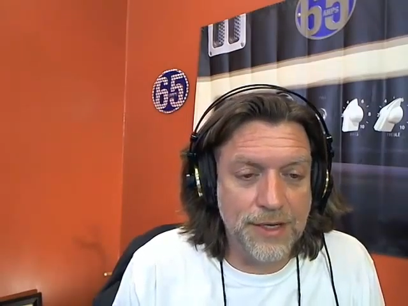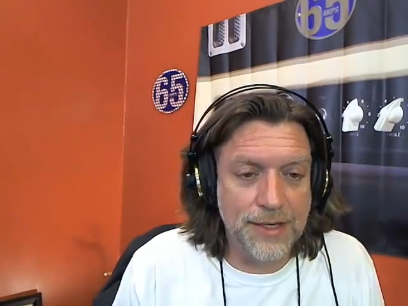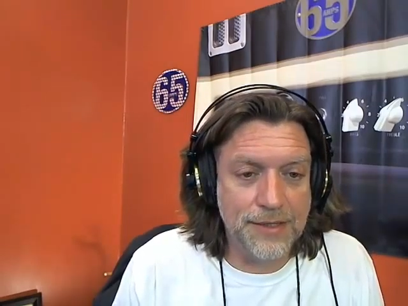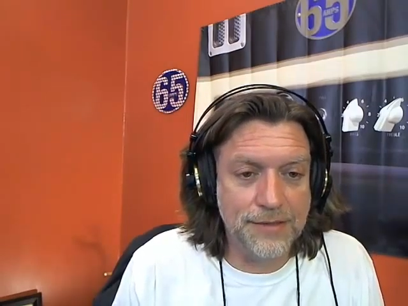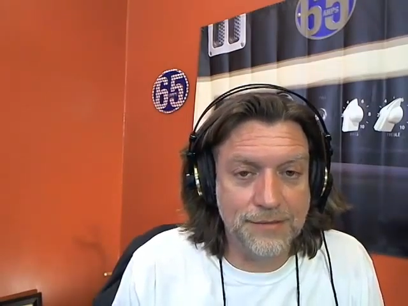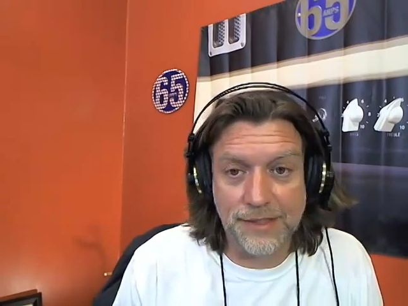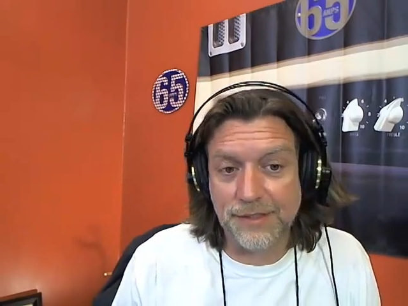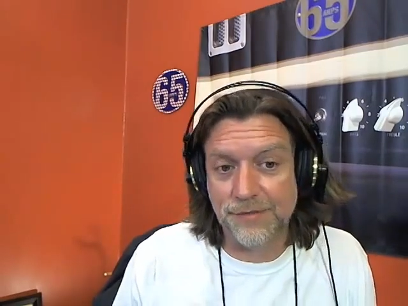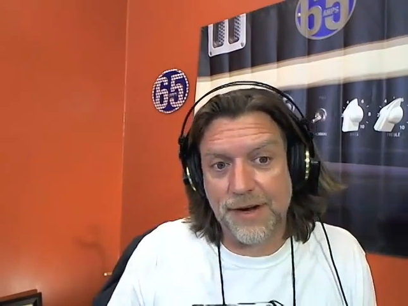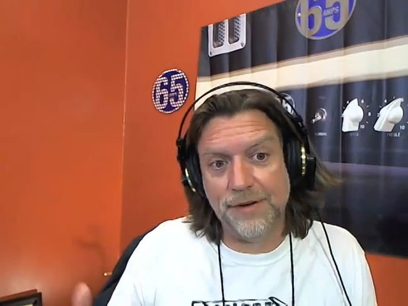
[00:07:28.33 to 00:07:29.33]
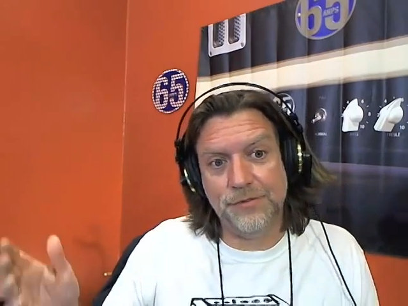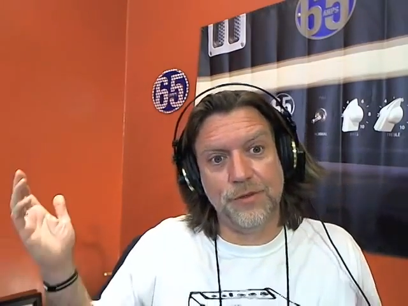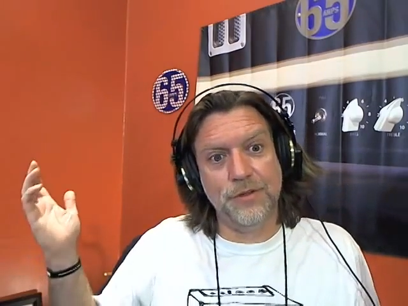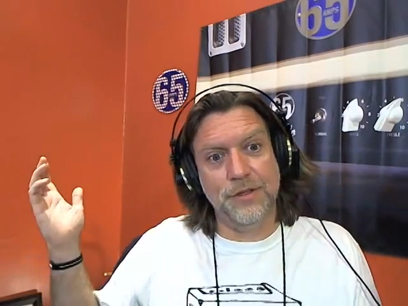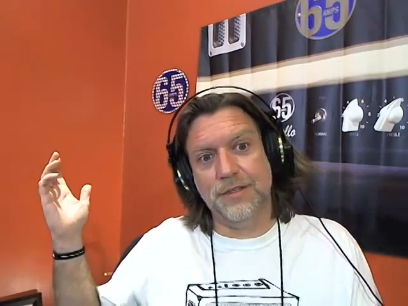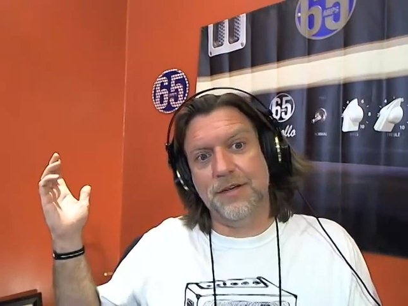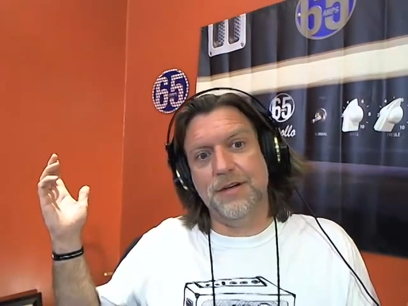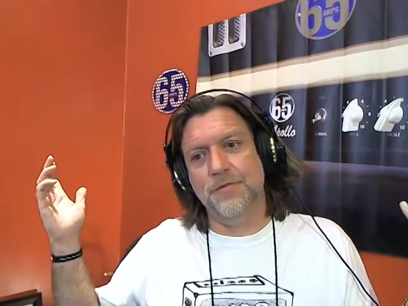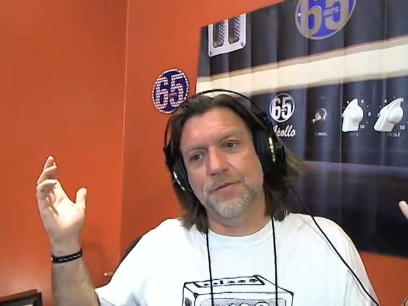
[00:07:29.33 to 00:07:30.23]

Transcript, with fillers: 65's rolling along.